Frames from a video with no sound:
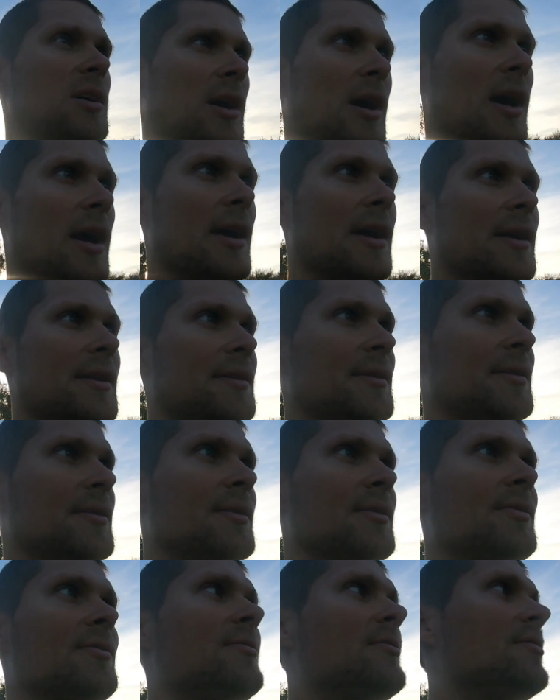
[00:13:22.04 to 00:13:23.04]
and
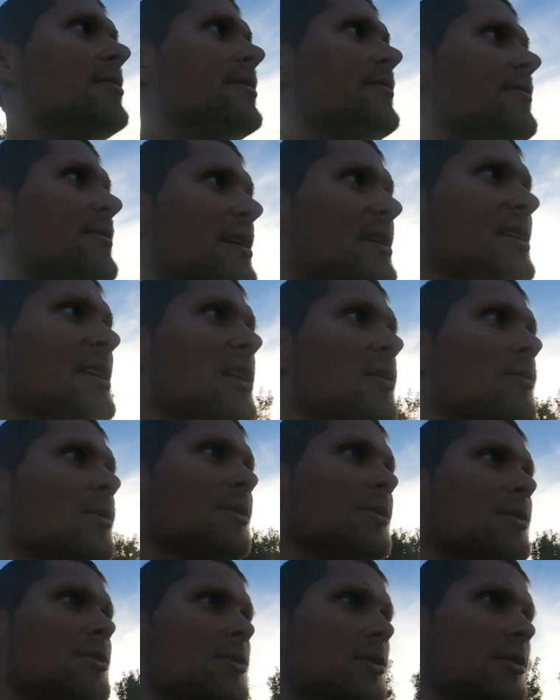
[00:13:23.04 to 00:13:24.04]
couldn't find anywhere
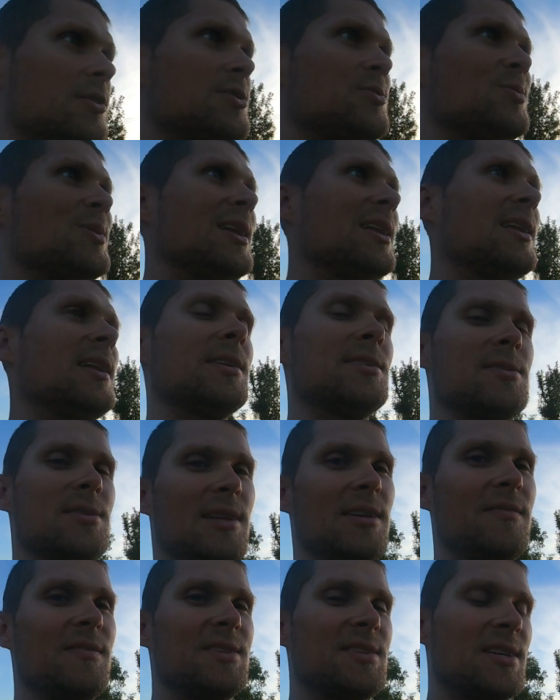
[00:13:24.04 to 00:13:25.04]
to charge really like to
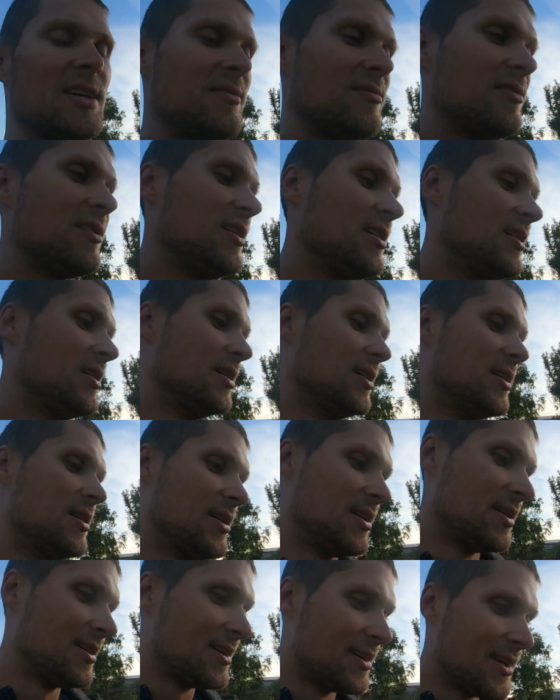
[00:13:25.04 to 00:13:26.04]
leave it safely.
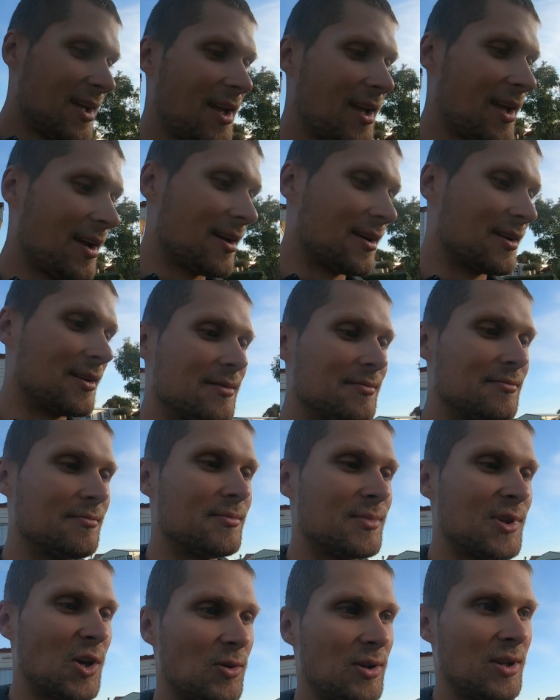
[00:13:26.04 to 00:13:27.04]
And
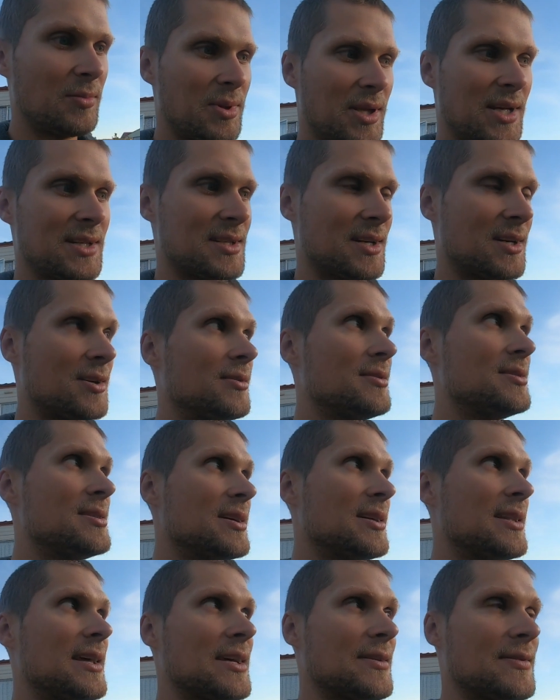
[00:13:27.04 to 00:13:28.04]
the only place I could
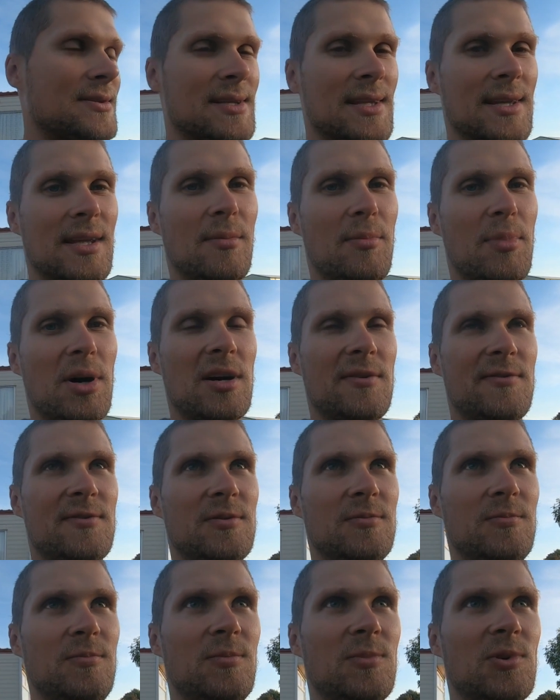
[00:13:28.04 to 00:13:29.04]
see like it was in the
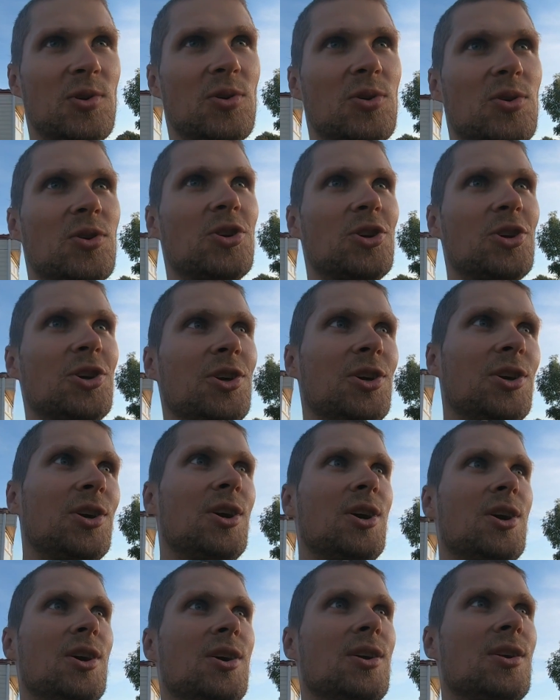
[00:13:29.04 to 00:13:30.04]
bathroom or
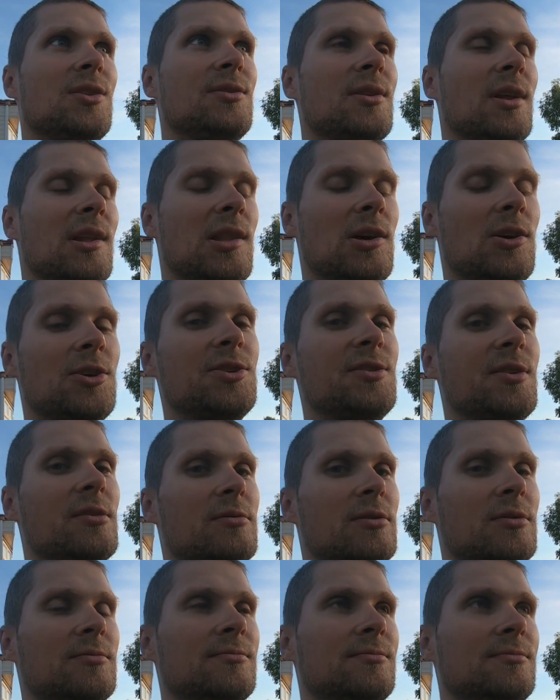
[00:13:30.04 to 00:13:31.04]
the laundry
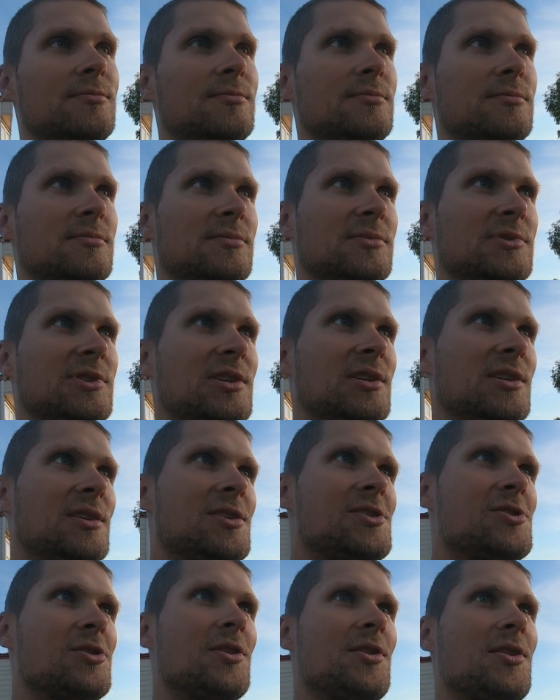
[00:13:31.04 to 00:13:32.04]
room.
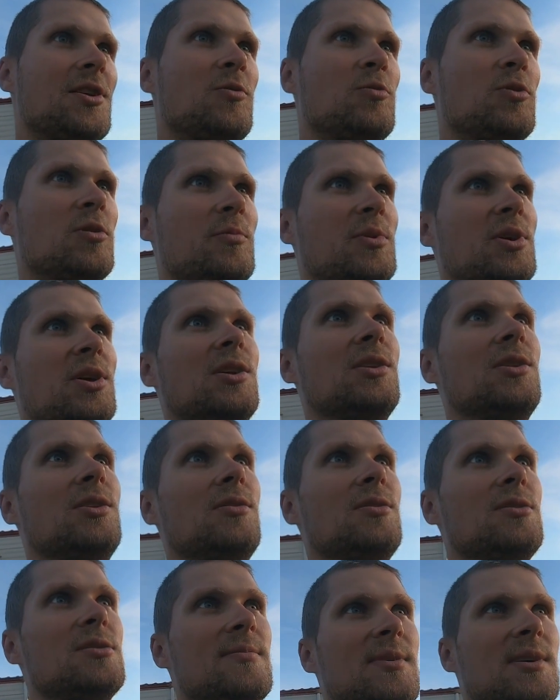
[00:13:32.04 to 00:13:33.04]
So I think what I'm gonna do
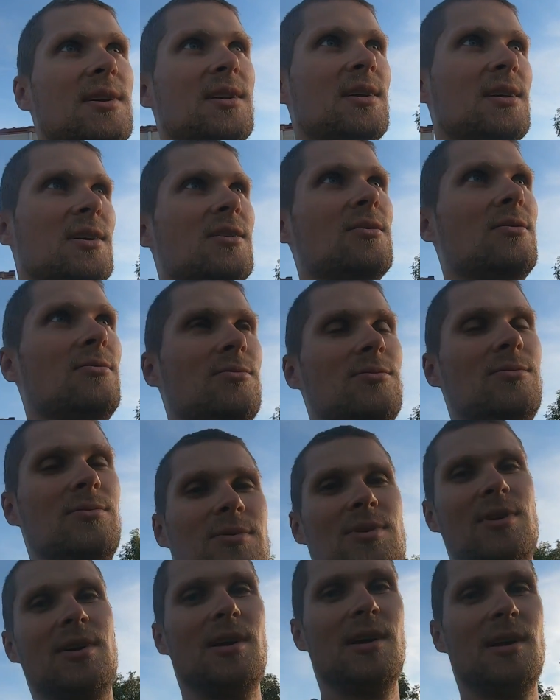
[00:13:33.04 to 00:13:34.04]
is I'm gonna go
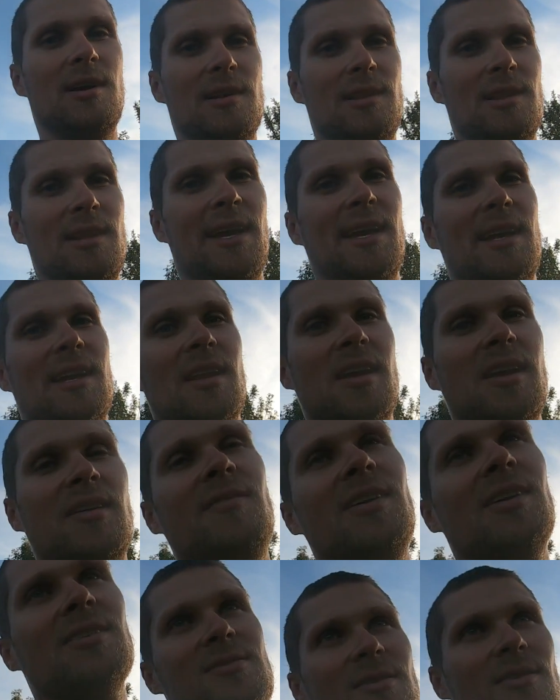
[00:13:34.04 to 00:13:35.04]
late in the
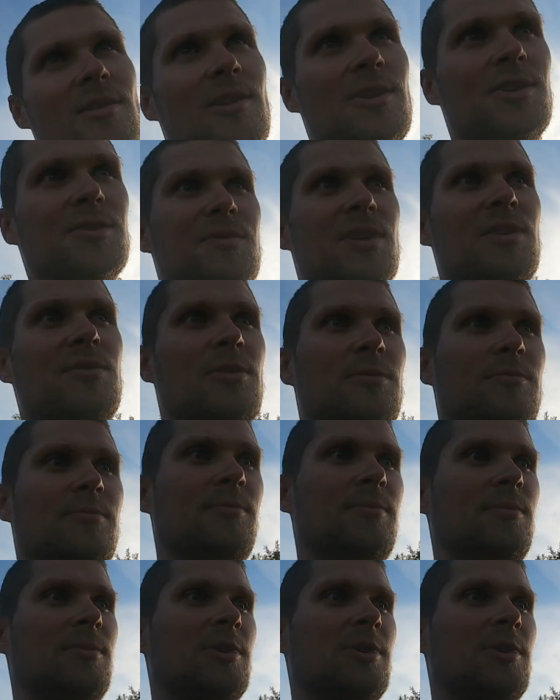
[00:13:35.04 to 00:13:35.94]
evening to the laundry room,